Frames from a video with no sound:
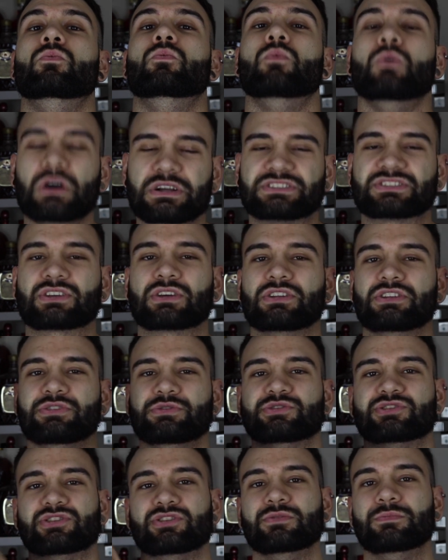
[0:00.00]
What's good,
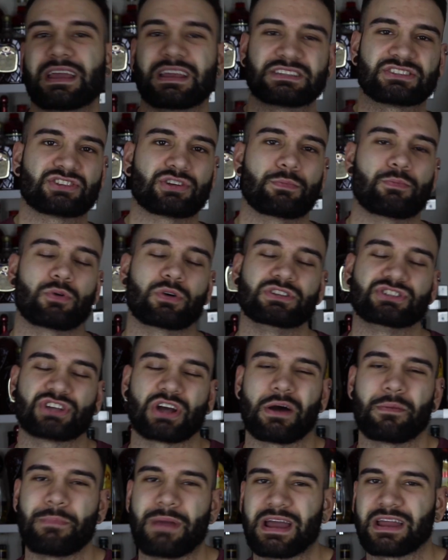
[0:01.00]
YouTube? It's your boy,
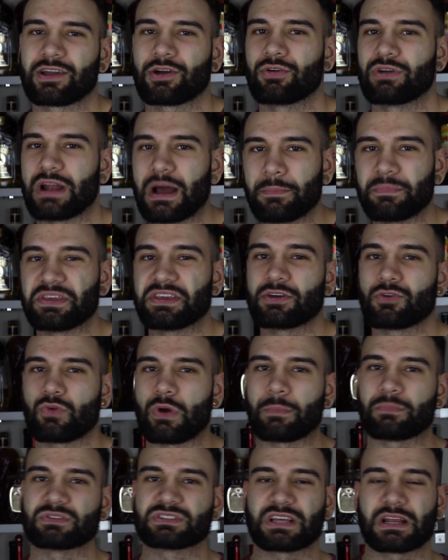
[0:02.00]
John Mango, and I'm here
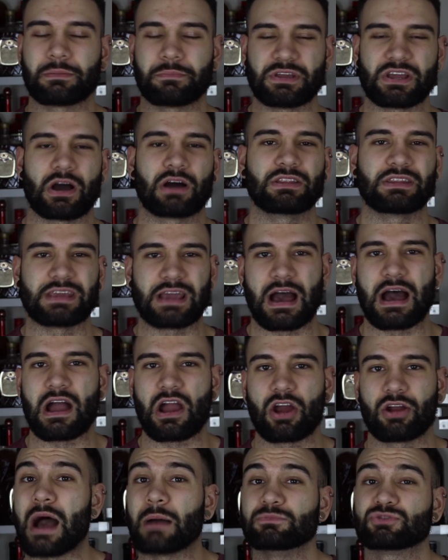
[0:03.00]
representing Beyond the
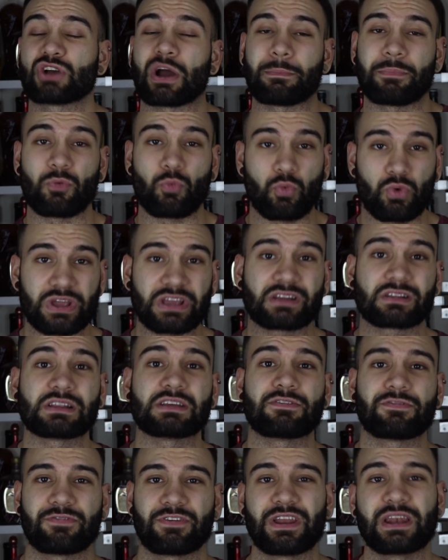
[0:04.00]
Iron. I'm dropping
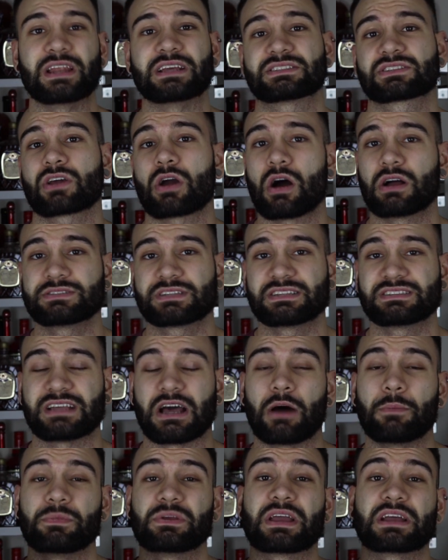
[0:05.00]
weekly fitness content
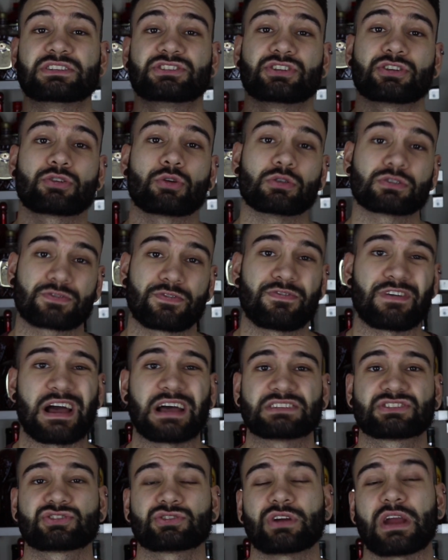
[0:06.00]
to help you get to your goals
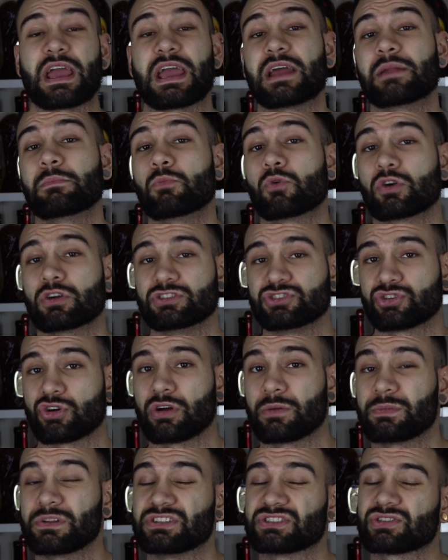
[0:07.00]
faster and more
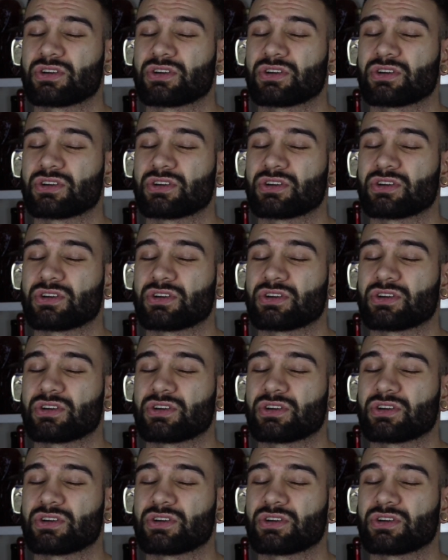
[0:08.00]
enjoyably.